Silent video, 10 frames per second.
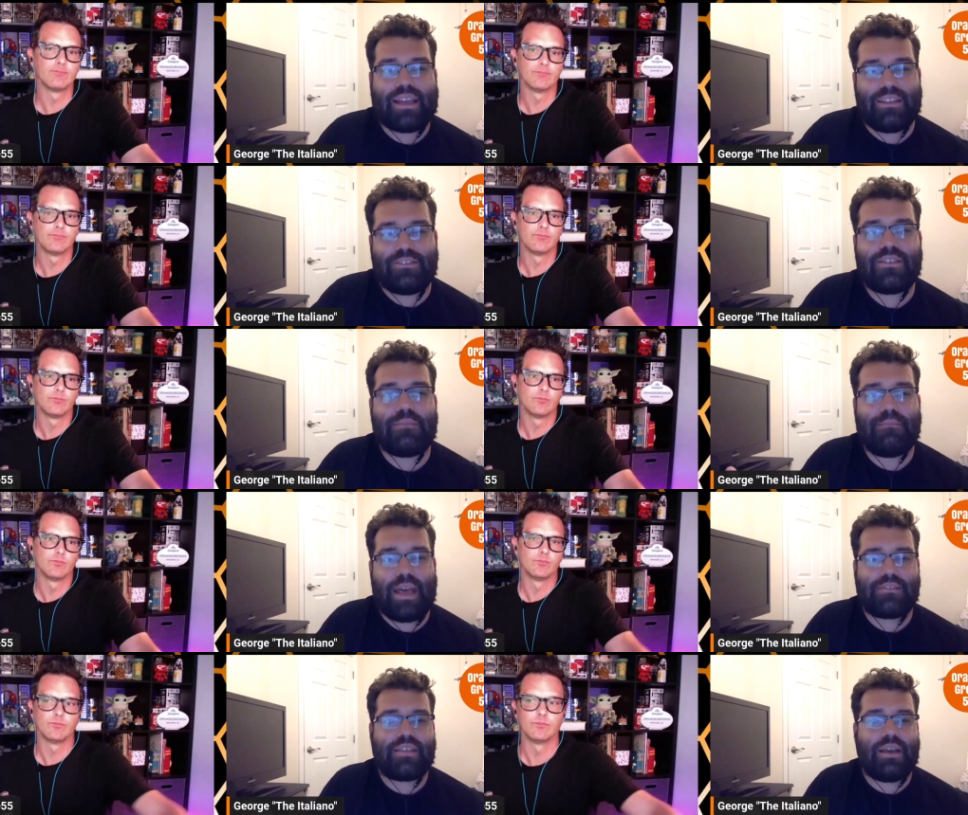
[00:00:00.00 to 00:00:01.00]
Speaker 1: into the
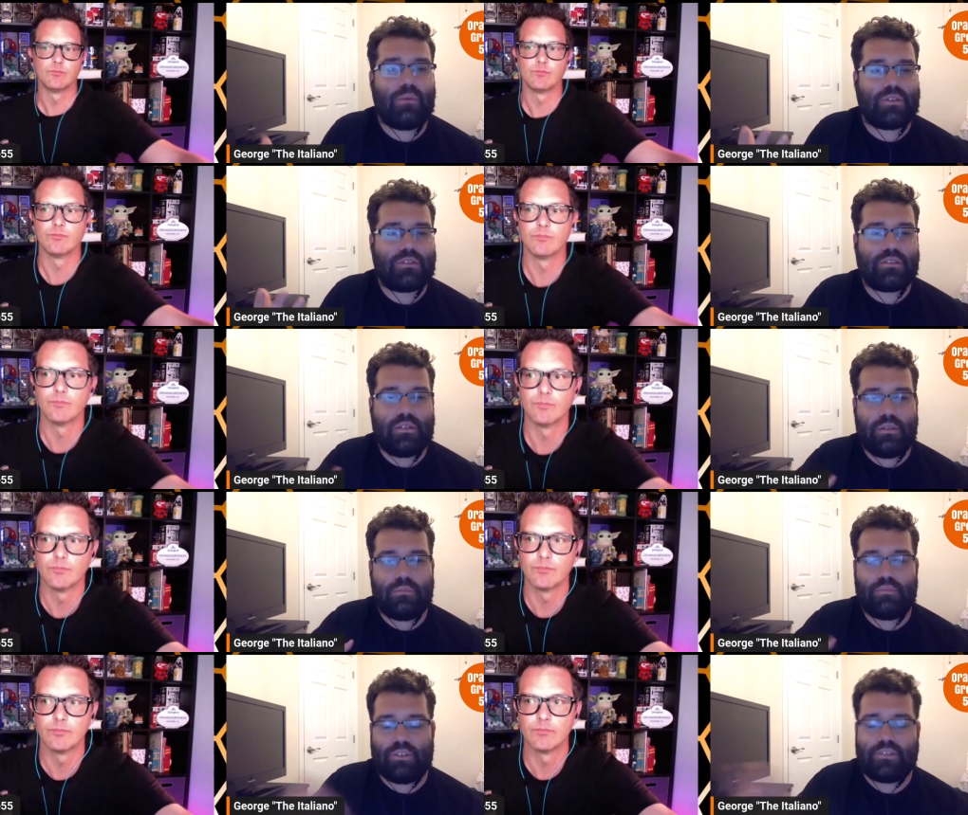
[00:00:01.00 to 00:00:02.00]
mess that was
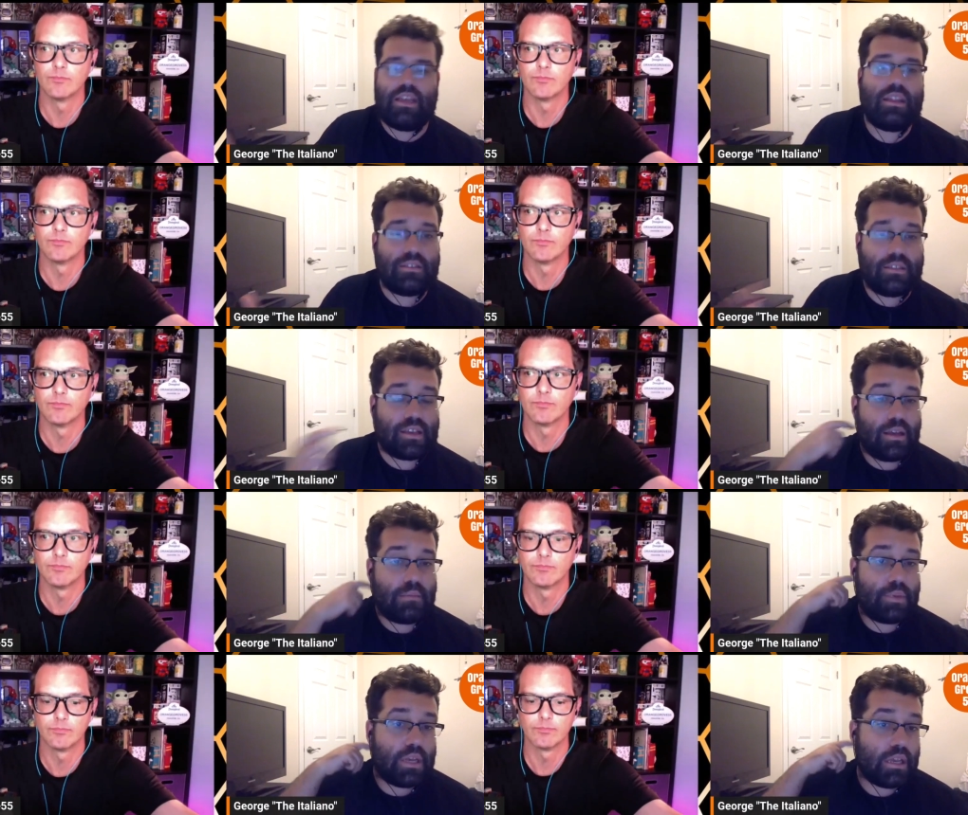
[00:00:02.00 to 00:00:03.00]
presented to the
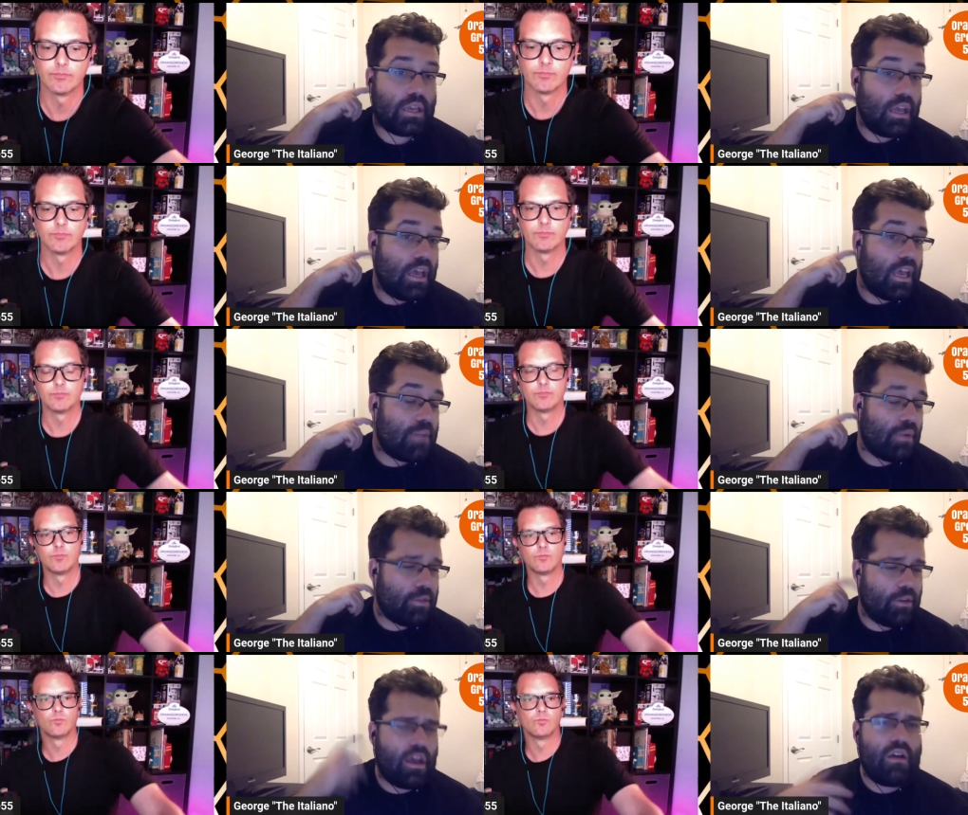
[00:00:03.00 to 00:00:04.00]
company, he probably
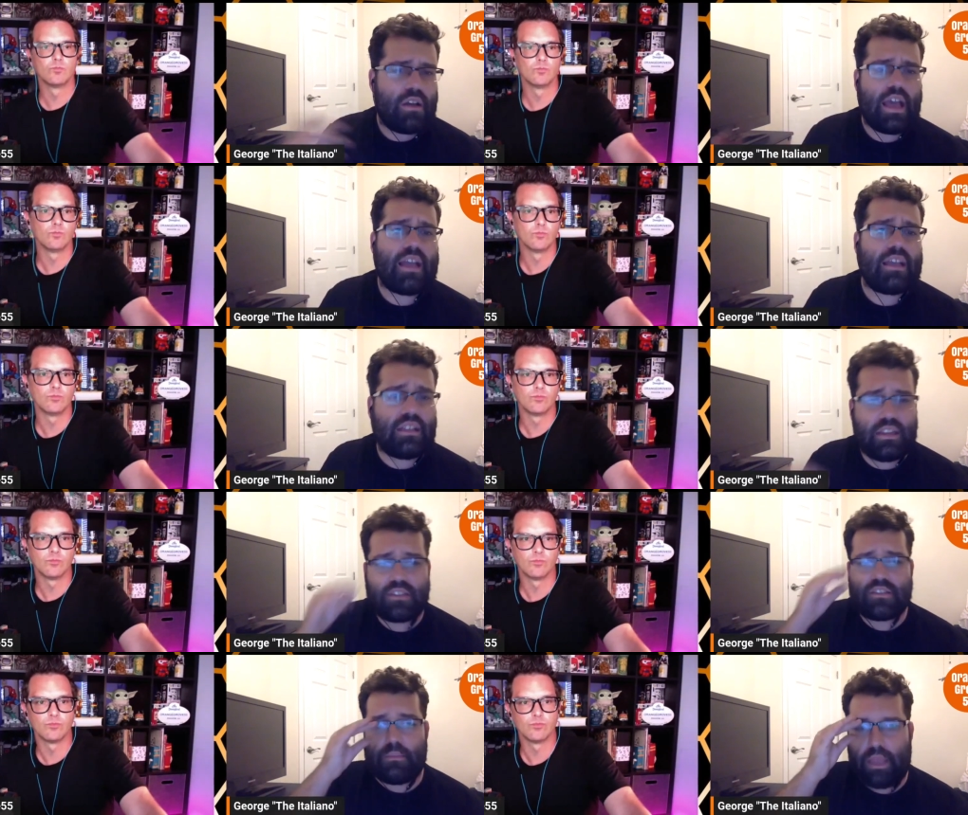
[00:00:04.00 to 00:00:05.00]
thought, okay, I could clean
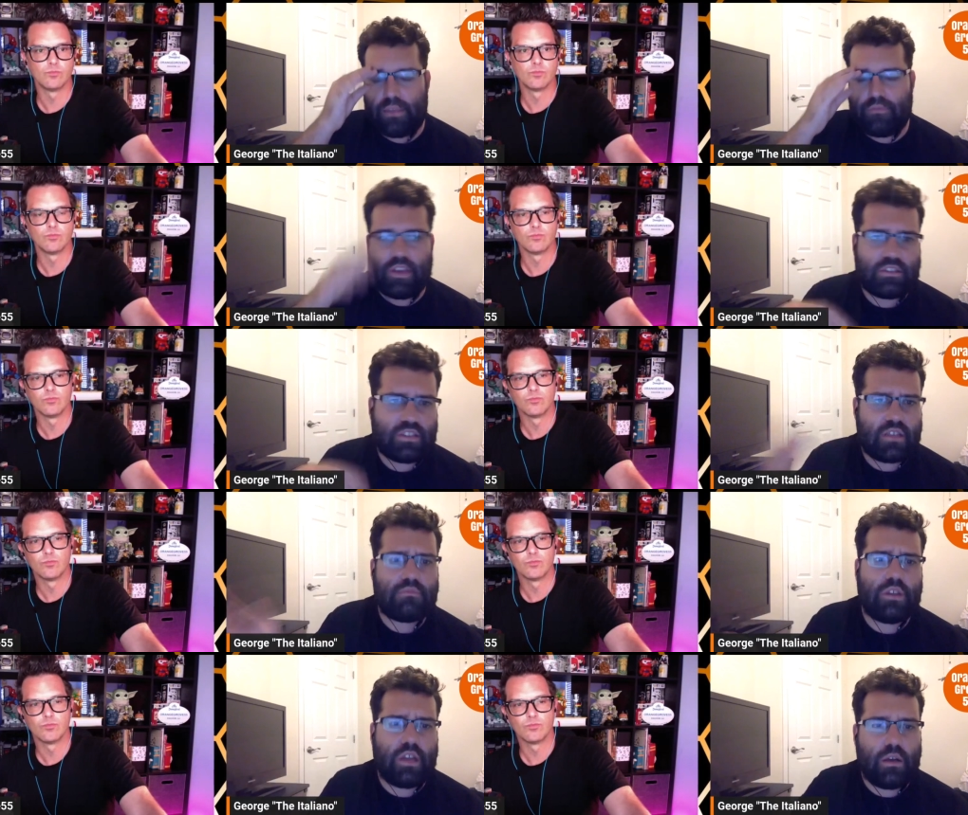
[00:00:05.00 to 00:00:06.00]
this up, I could fix it.
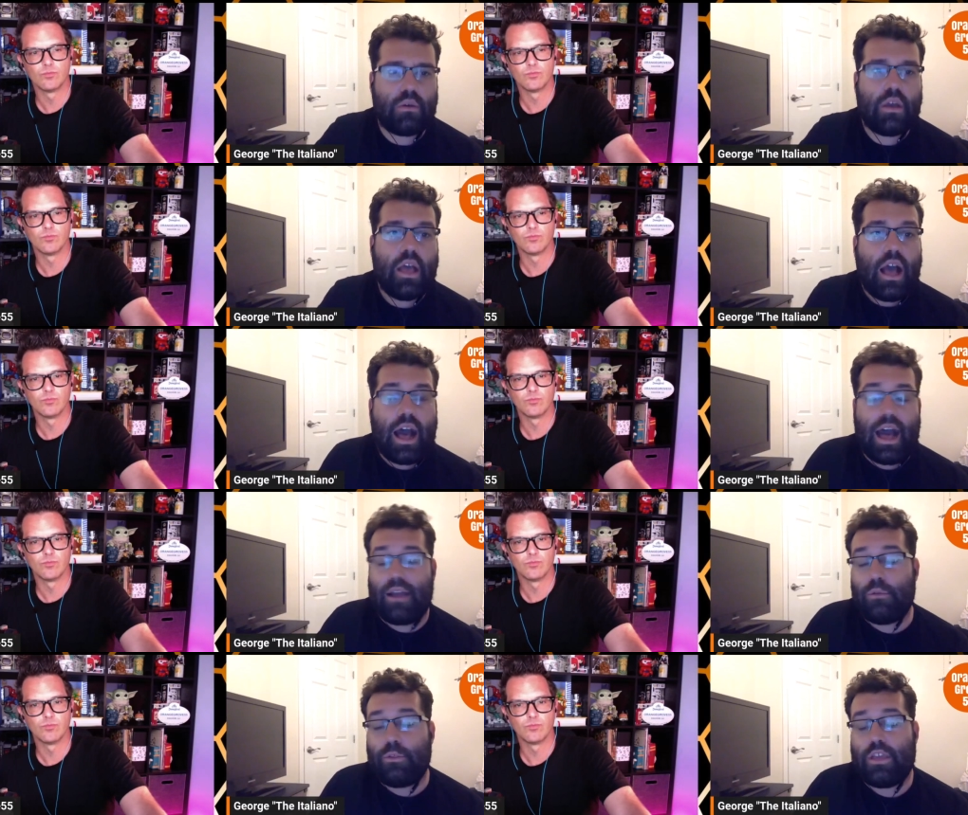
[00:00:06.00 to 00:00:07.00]
You know, I
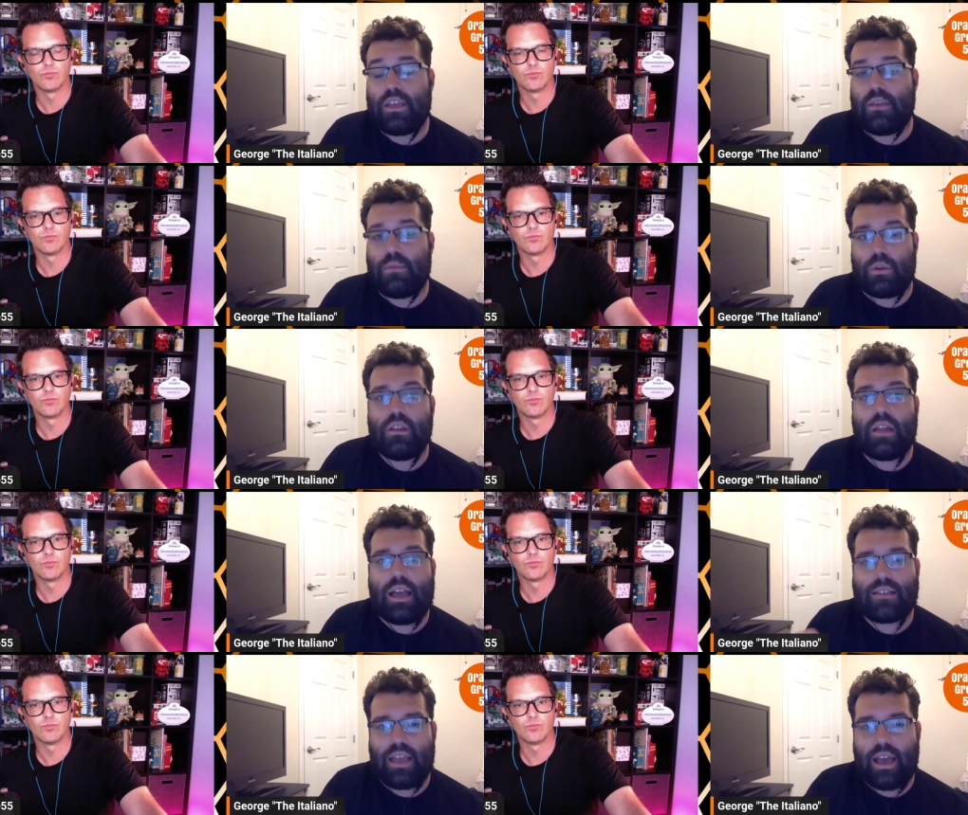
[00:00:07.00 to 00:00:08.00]
don't think he
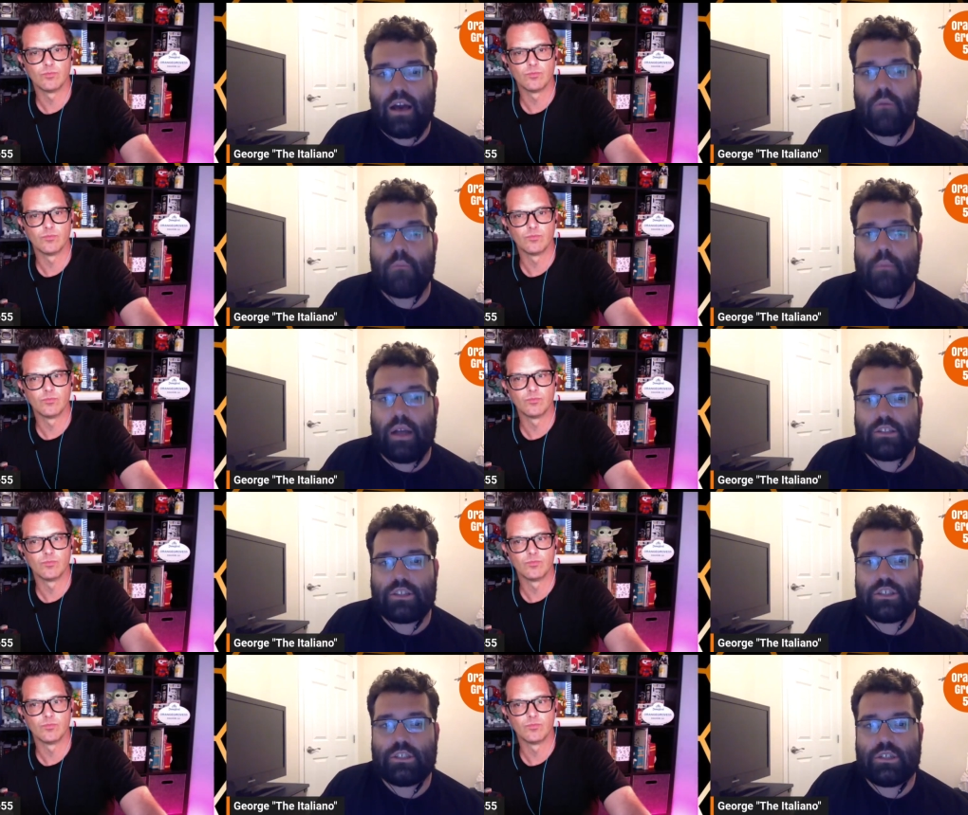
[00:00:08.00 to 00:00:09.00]
realized how
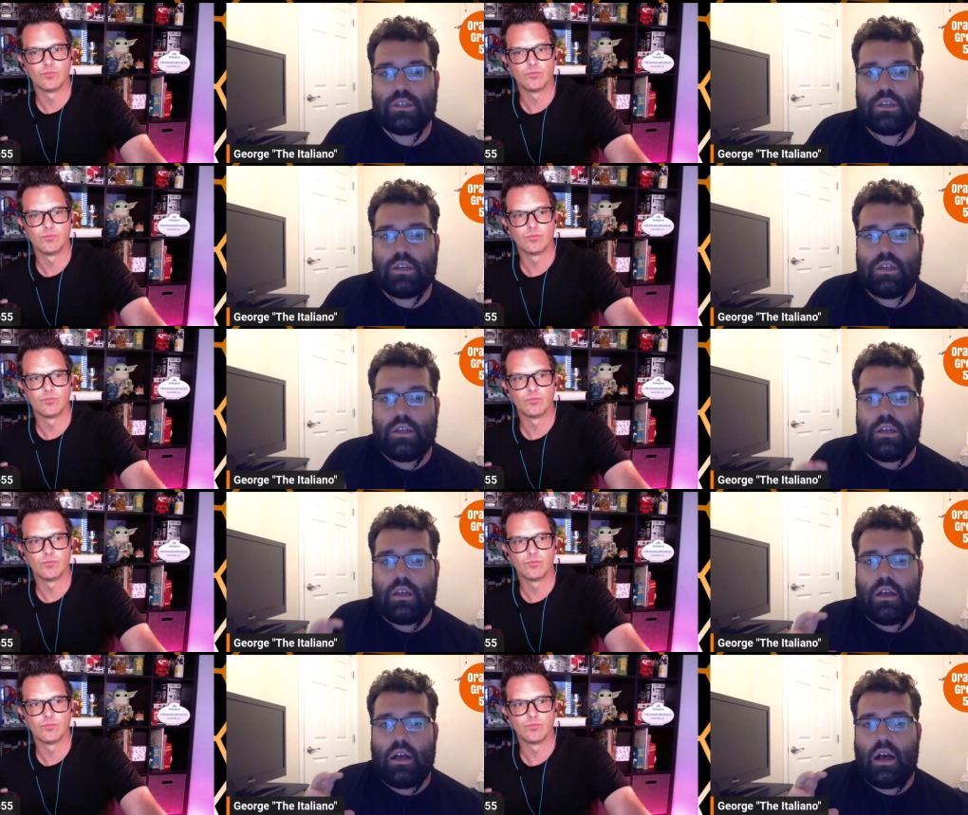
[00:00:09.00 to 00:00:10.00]
much
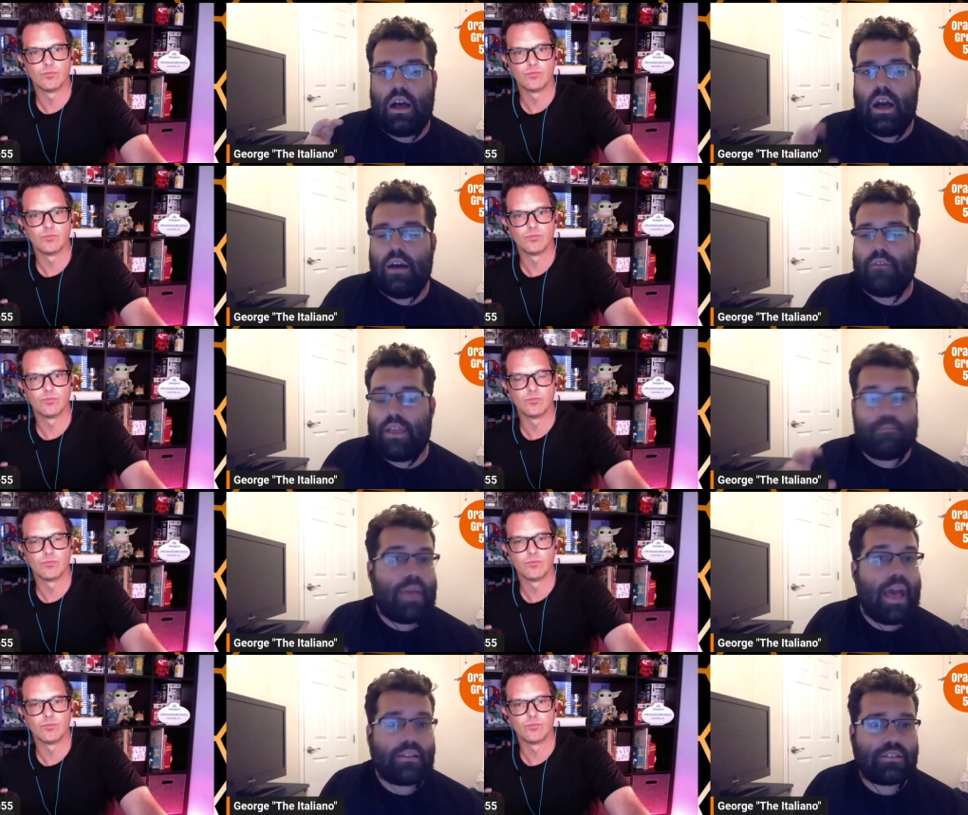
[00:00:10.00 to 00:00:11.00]
of a
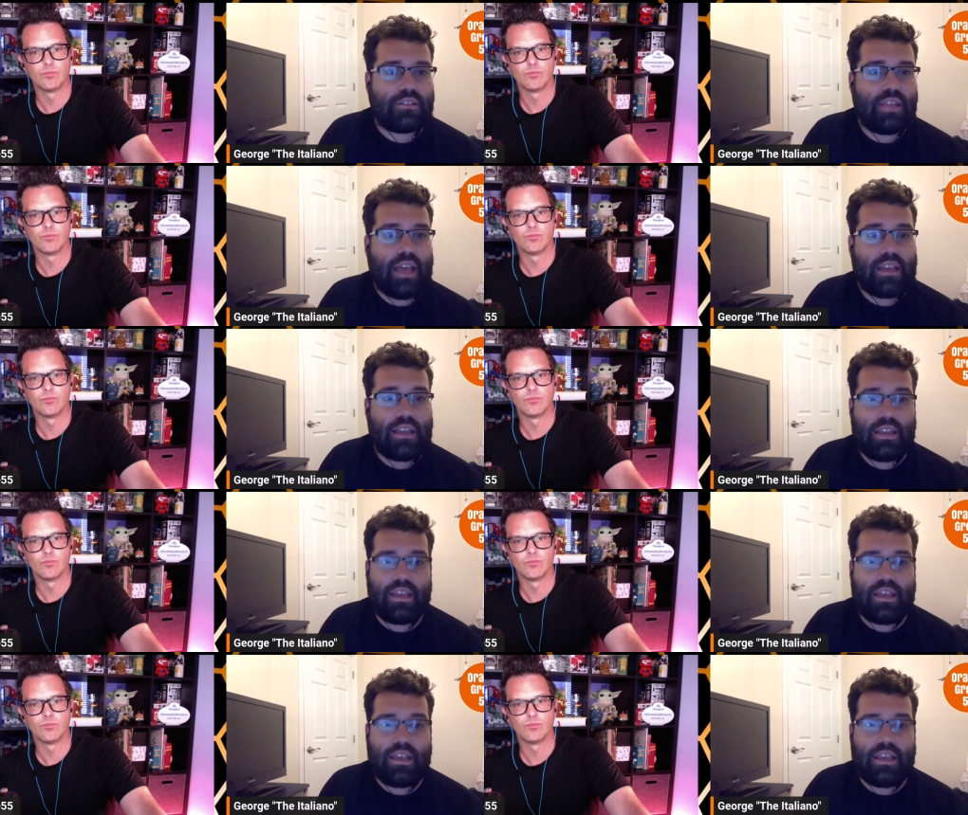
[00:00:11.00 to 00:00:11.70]
mess that he